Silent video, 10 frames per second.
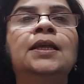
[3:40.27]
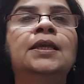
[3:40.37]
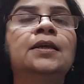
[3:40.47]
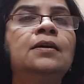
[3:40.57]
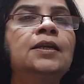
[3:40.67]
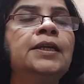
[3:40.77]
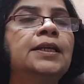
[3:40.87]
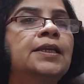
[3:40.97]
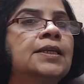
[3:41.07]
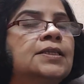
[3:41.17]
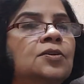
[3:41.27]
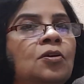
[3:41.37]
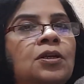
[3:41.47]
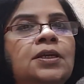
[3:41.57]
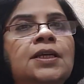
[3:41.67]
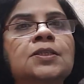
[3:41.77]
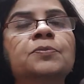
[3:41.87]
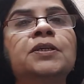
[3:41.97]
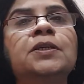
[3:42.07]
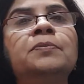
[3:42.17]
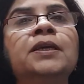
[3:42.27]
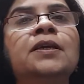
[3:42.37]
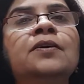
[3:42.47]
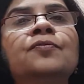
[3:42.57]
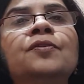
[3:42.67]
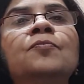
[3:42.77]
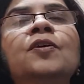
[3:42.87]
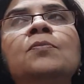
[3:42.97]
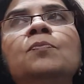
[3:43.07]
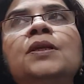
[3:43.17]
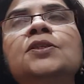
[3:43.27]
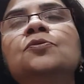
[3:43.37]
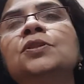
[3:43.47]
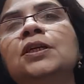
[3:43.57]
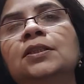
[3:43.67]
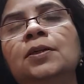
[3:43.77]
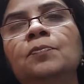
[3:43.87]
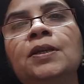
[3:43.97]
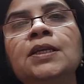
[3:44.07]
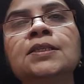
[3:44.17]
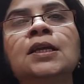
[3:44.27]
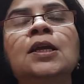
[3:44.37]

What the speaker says: Here it is not transmitted by air from one place to the other place.